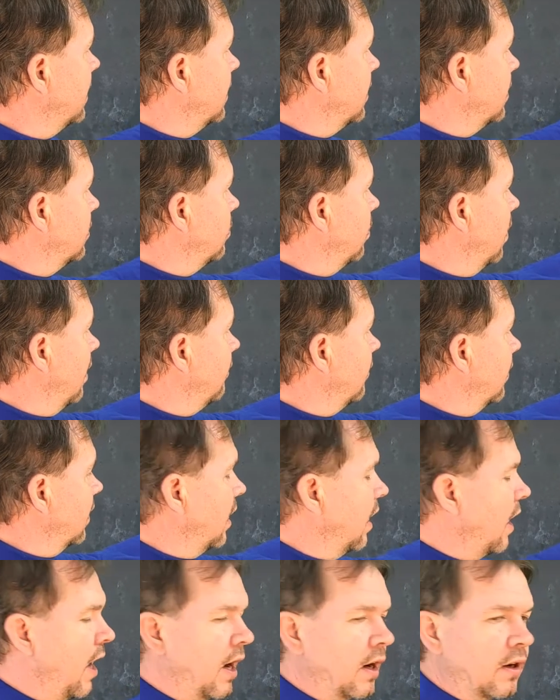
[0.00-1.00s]
12
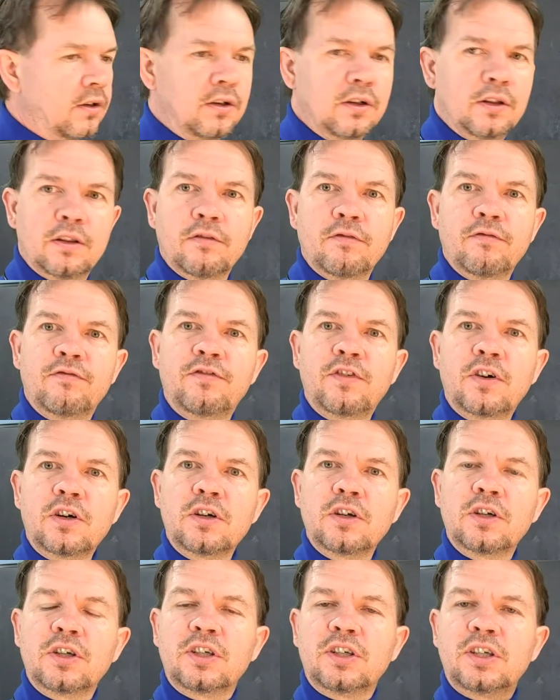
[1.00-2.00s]
o'clock to the
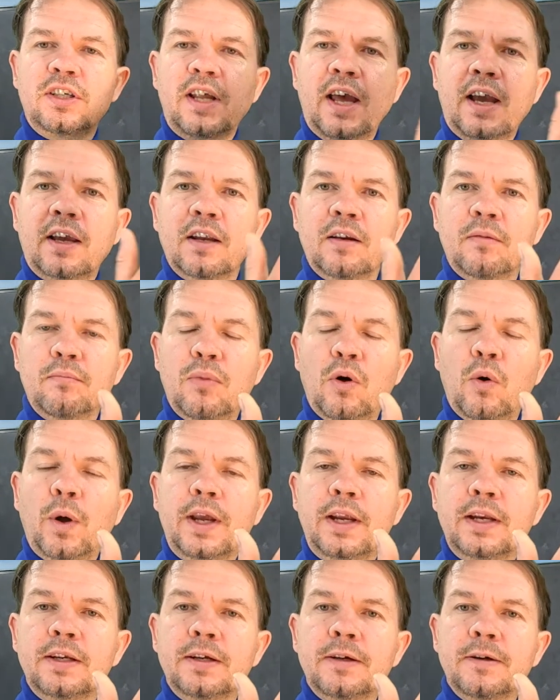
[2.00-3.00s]
first second
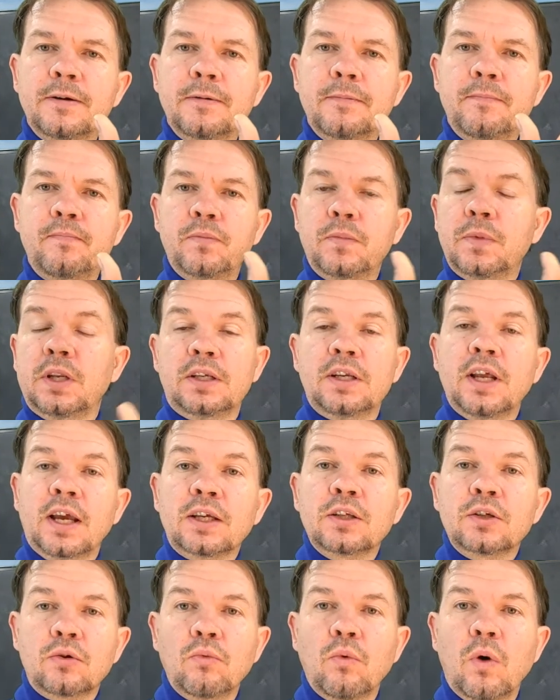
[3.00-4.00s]
point. It
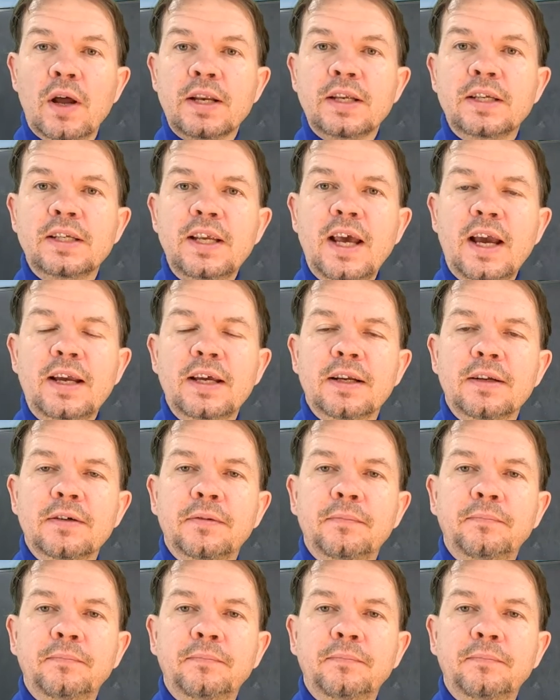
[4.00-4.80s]
takes 1 second.